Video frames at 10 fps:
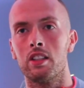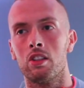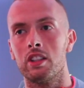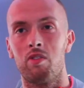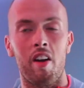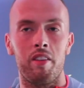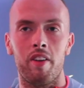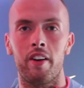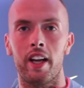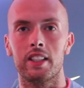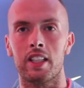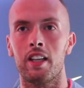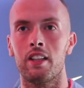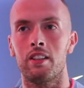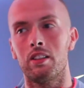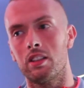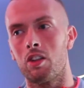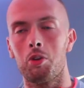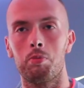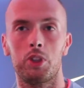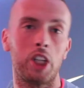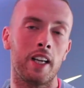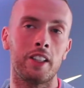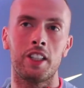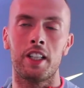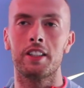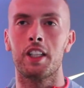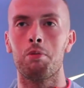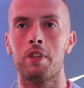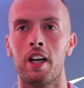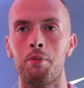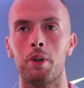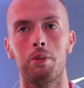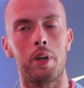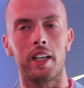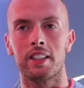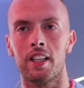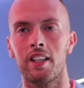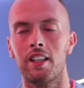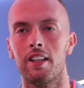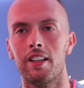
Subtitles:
So it's very, very exciting and challenging at the same time, but quite exciting.